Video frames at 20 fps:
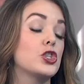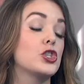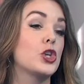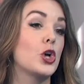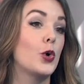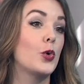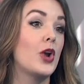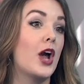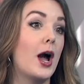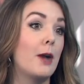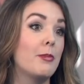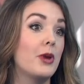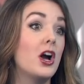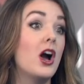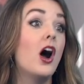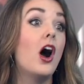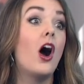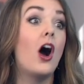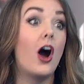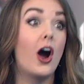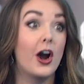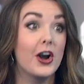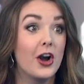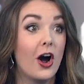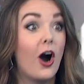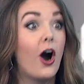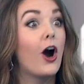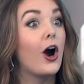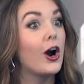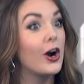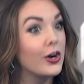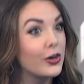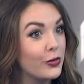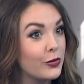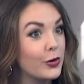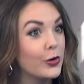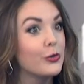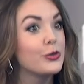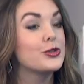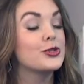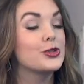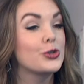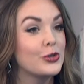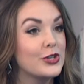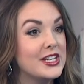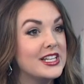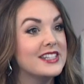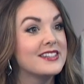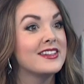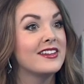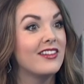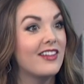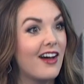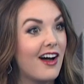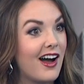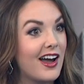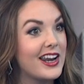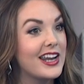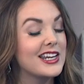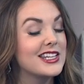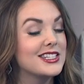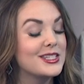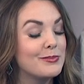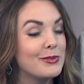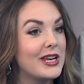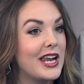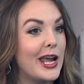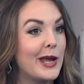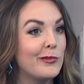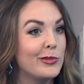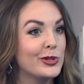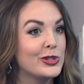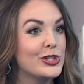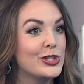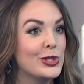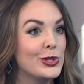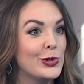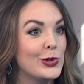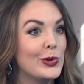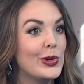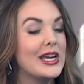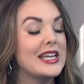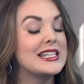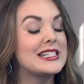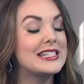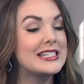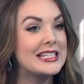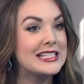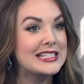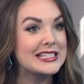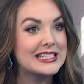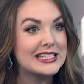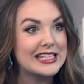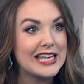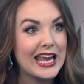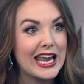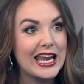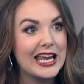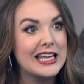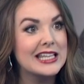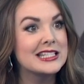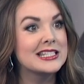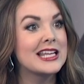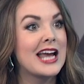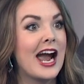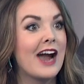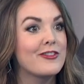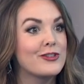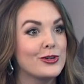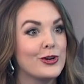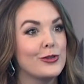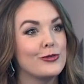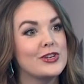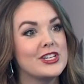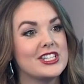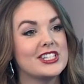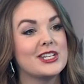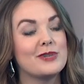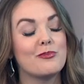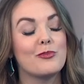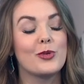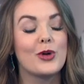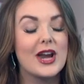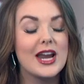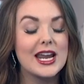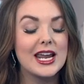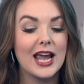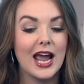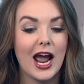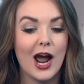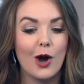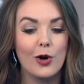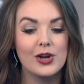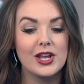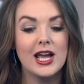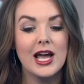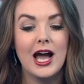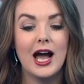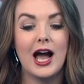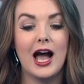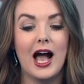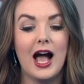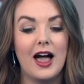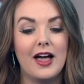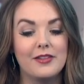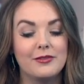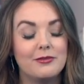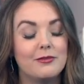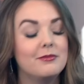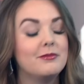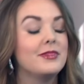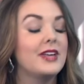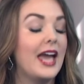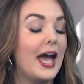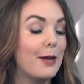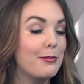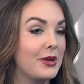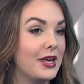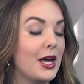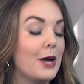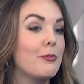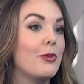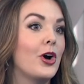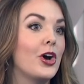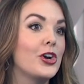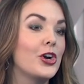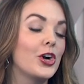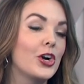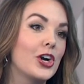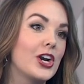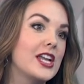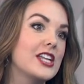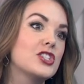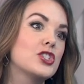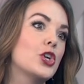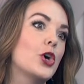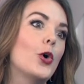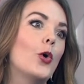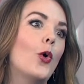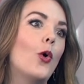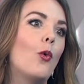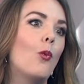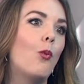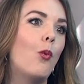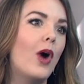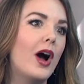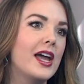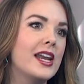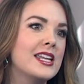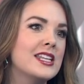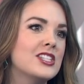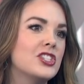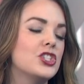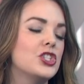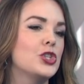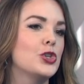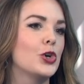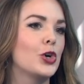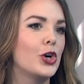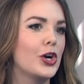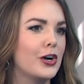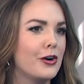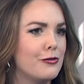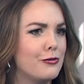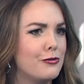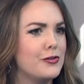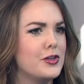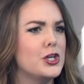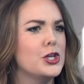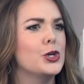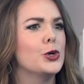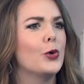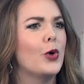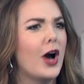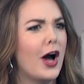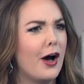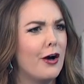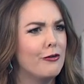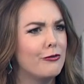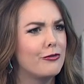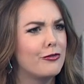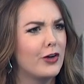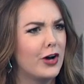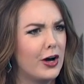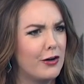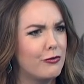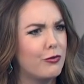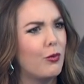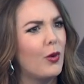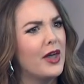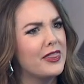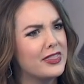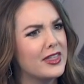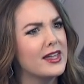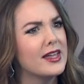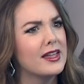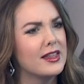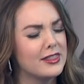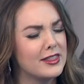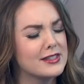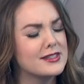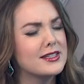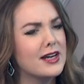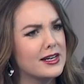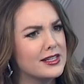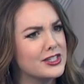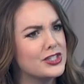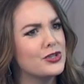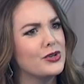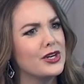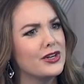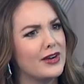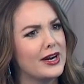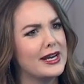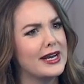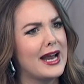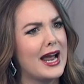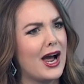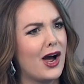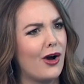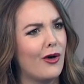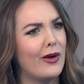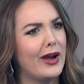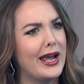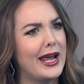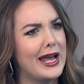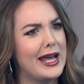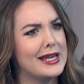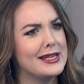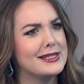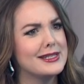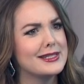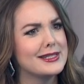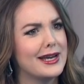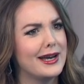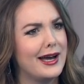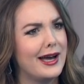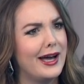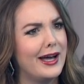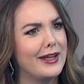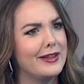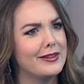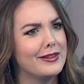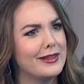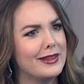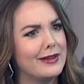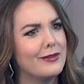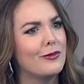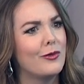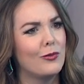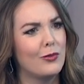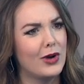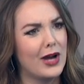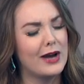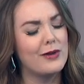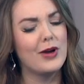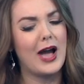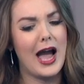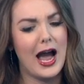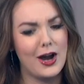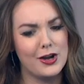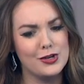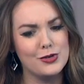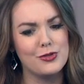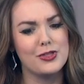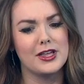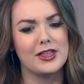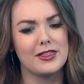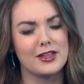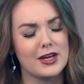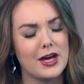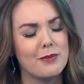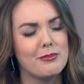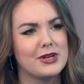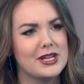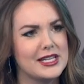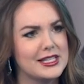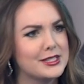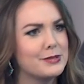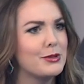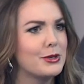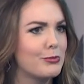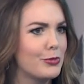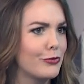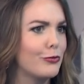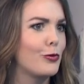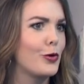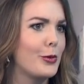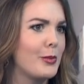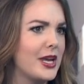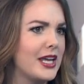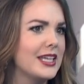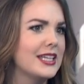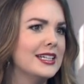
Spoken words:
shown up on our growth screens a lot, and it's been able to extend its gains after a recent breakout, gapping up on earnings. So what is your view of what the stock is doing right now and how you think the company has been performing?